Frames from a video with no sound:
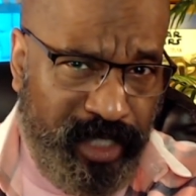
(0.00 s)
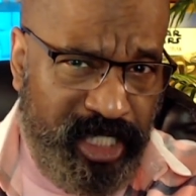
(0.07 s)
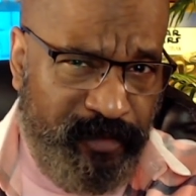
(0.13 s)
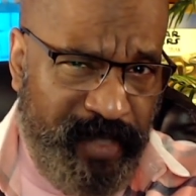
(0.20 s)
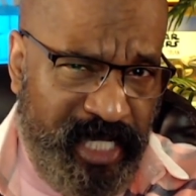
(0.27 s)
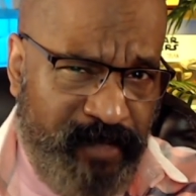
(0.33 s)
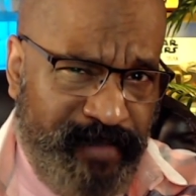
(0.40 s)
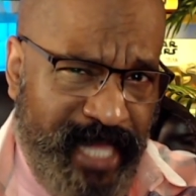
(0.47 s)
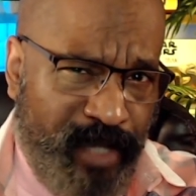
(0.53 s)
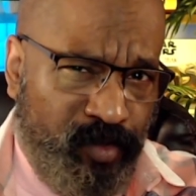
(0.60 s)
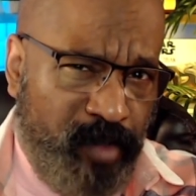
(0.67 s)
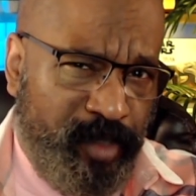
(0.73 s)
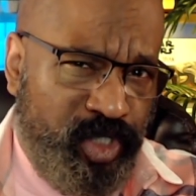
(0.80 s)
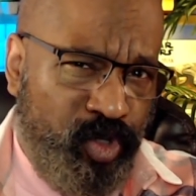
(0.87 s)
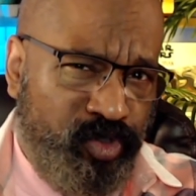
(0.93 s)
independent black
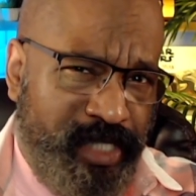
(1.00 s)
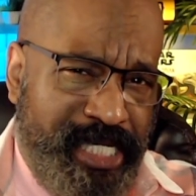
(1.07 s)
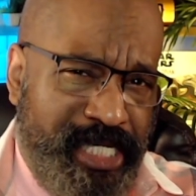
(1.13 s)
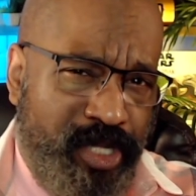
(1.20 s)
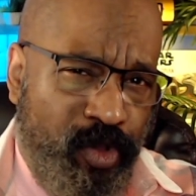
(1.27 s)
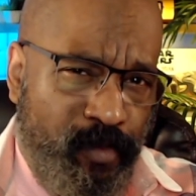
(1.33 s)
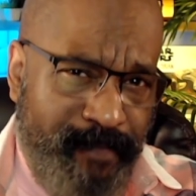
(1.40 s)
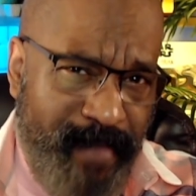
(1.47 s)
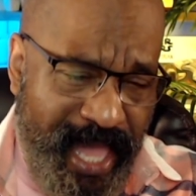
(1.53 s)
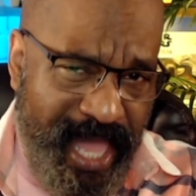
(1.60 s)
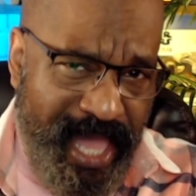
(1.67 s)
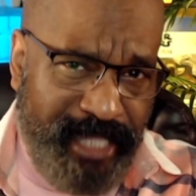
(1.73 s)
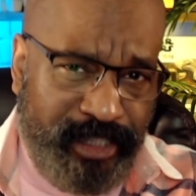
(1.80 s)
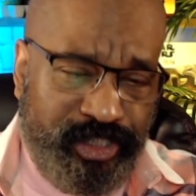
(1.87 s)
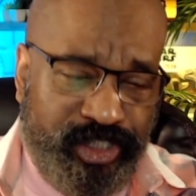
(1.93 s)
woman, don't need no man,